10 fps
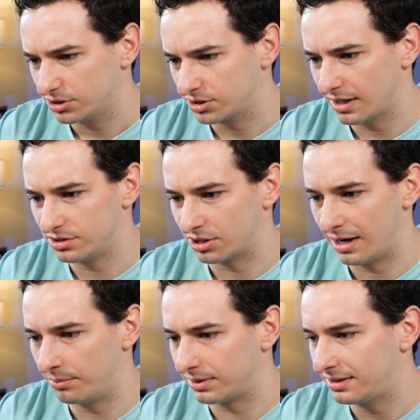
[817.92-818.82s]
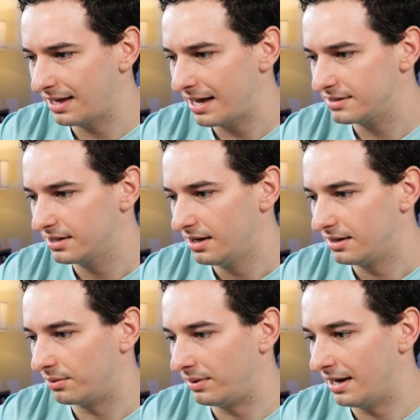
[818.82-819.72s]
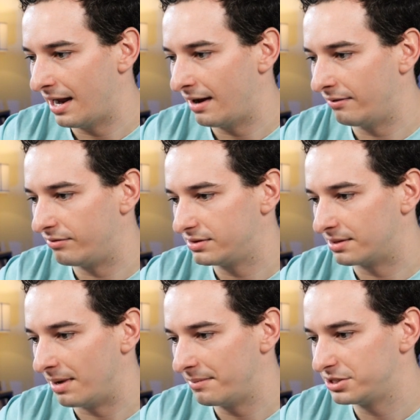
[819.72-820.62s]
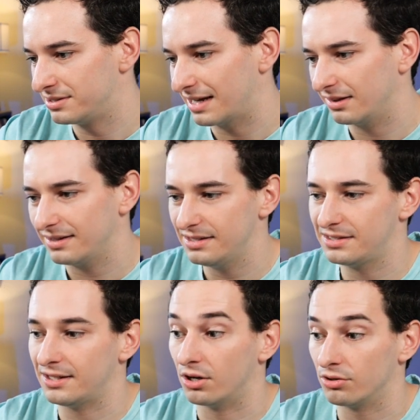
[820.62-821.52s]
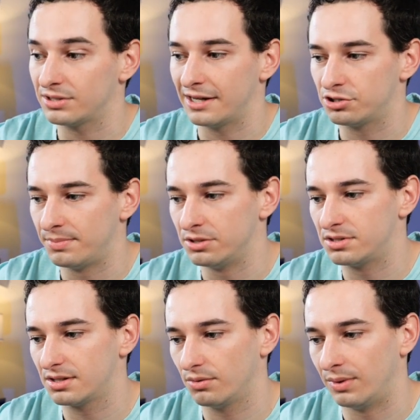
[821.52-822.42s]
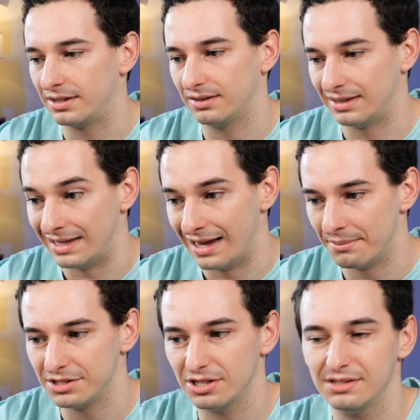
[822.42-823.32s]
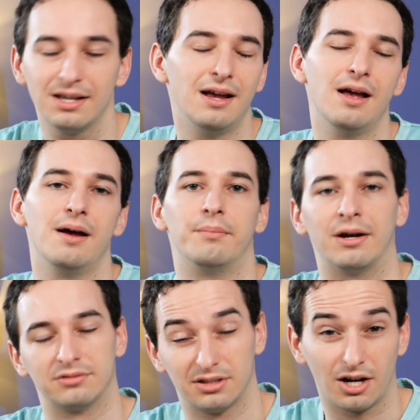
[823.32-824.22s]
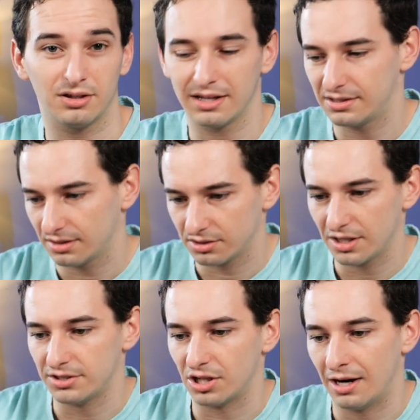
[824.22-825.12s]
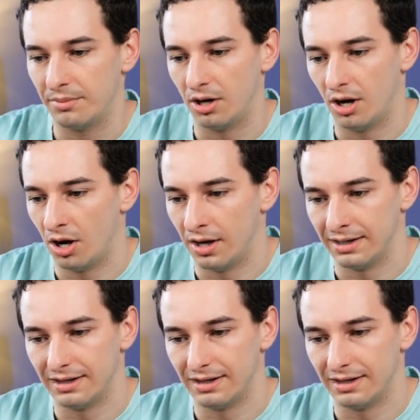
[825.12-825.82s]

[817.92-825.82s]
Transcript: Great job with that. Then we have some images. I'd like to see alt attributes with the images, but regardless, great job on